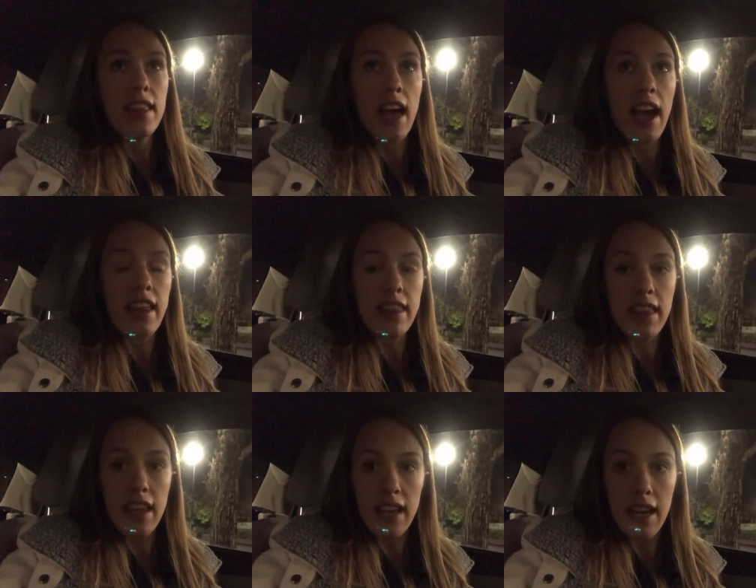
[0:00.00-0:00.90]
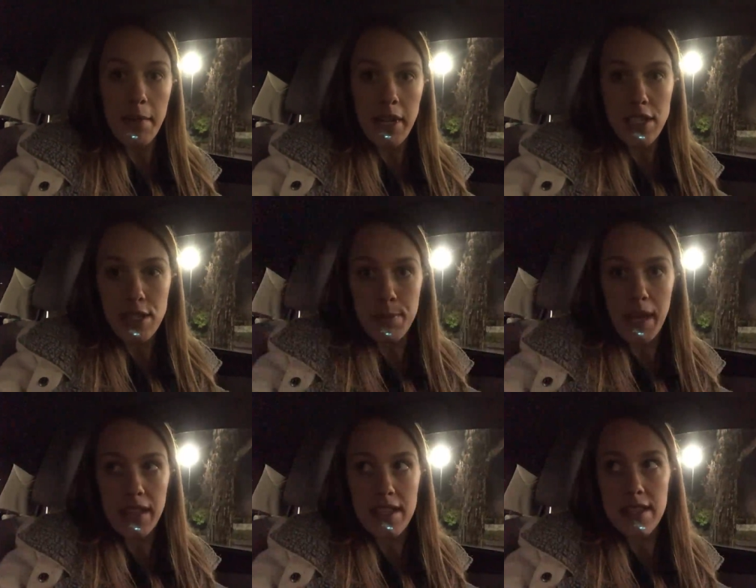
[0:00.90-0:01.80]
that I think I might just
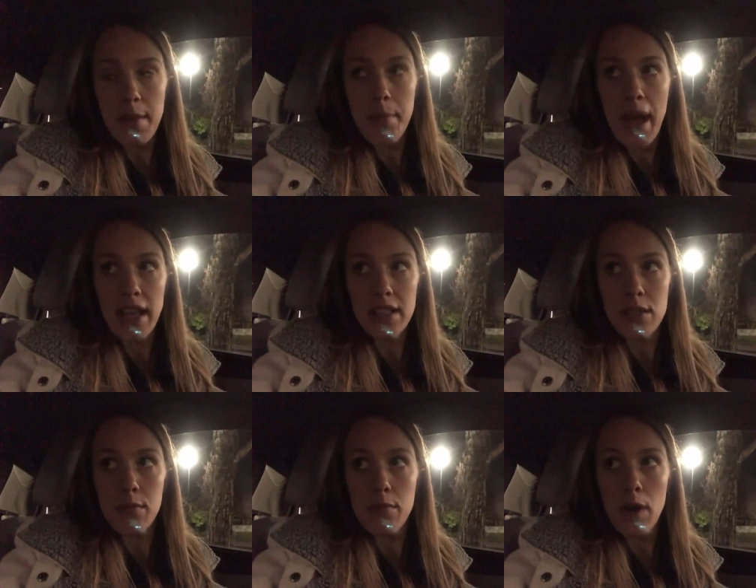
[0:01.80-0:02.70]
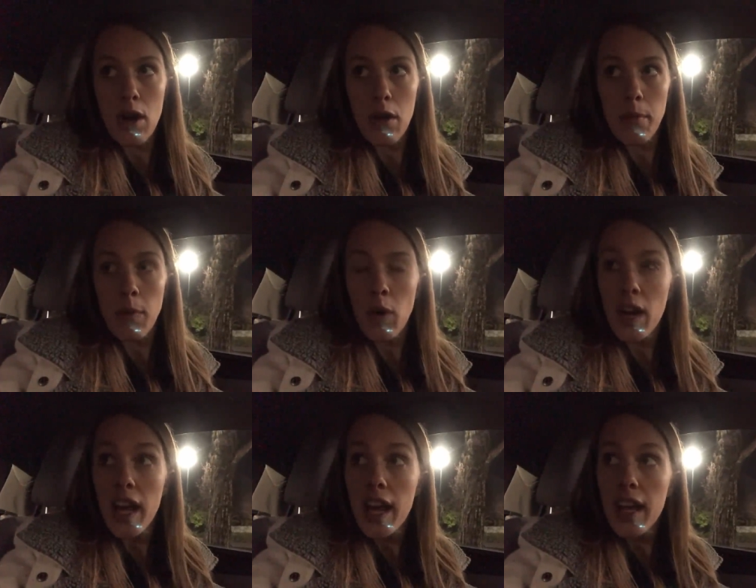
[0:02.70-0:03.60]
pick this up back tomorrow
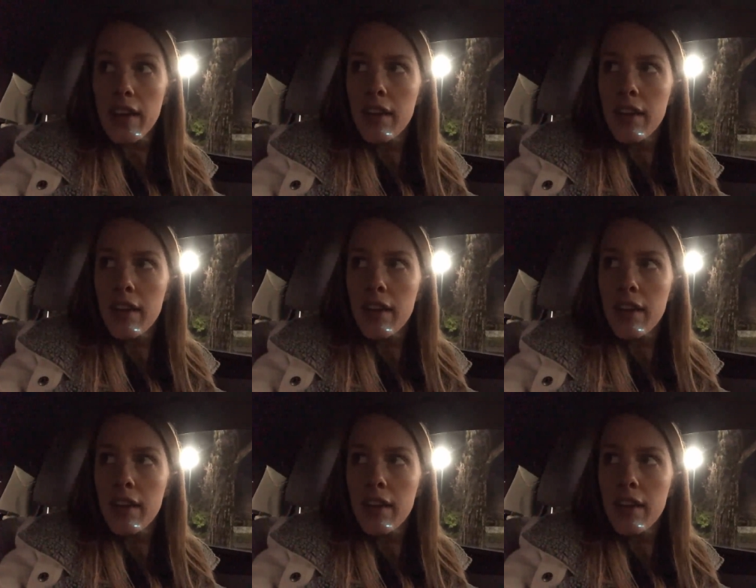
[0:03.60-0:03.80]
morning.